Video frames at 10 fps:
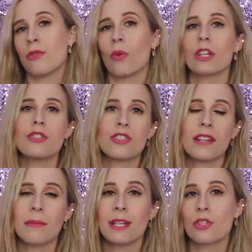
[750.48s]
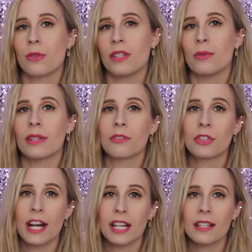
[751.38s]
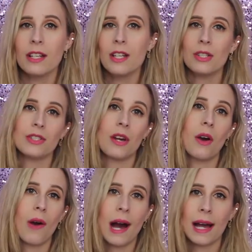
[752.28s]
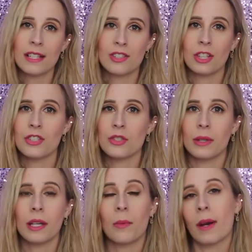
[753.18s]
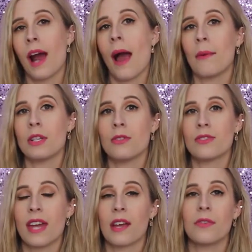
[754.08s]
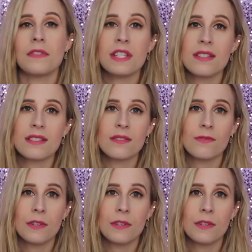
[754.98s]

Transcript: or you just have to make sure that you give credit. So I started doing it where I would use like 15